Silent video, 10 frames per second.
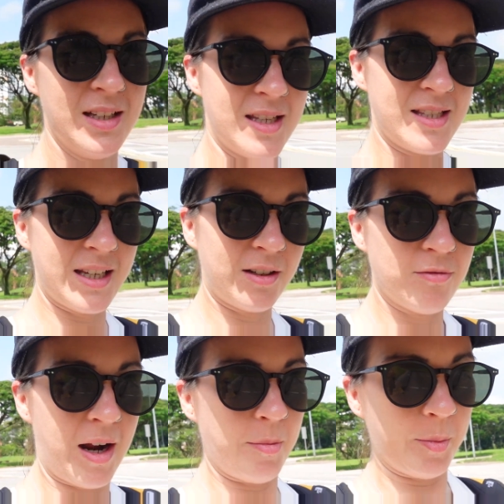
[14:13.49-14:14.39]
there's a little
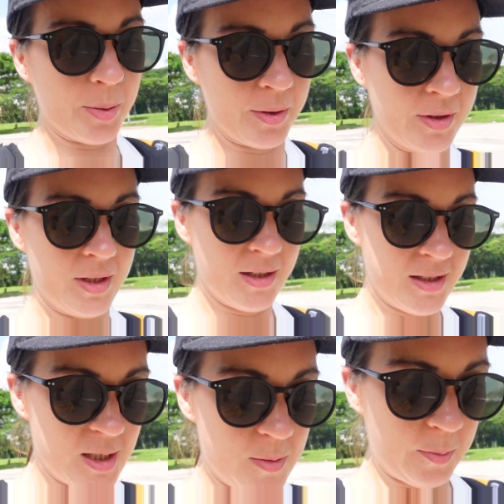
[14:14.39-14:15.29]
ramp
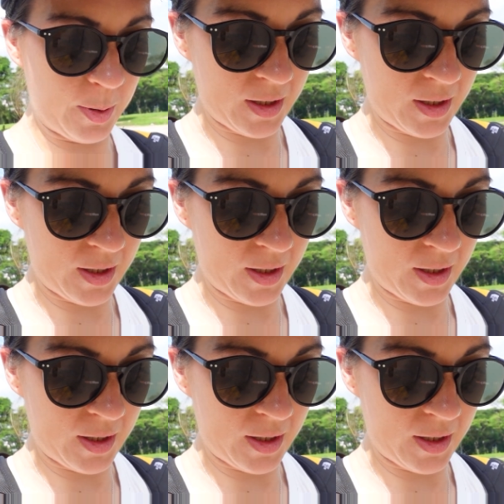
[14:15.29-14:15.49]
that's been put